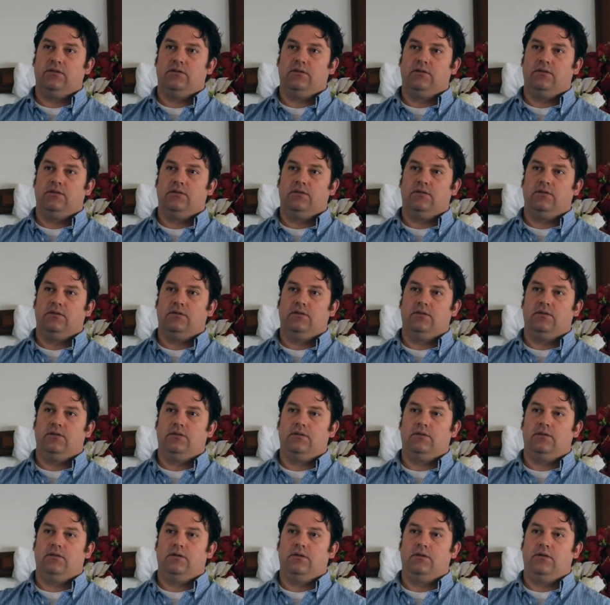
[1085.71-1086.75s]

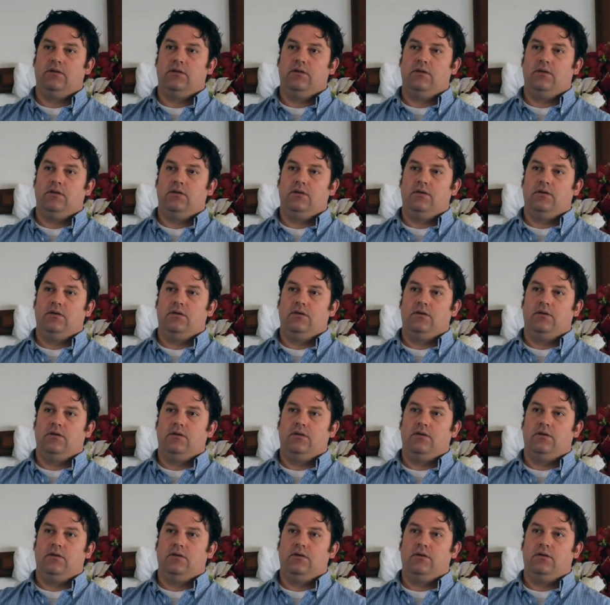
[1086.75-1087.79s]

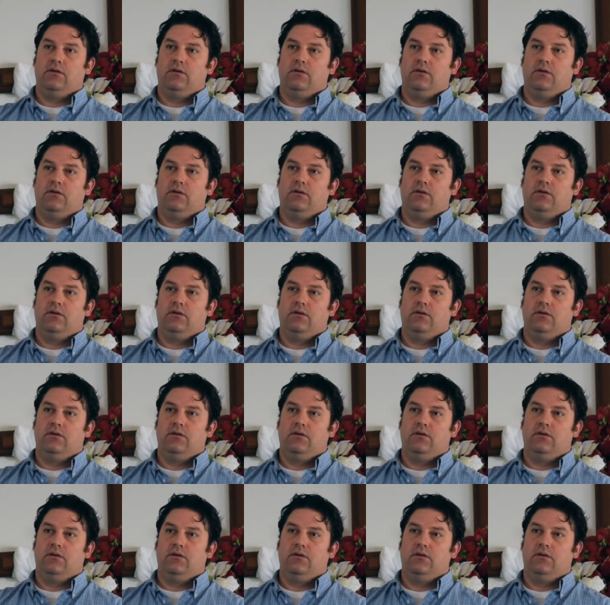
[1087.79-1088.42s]
[no speech]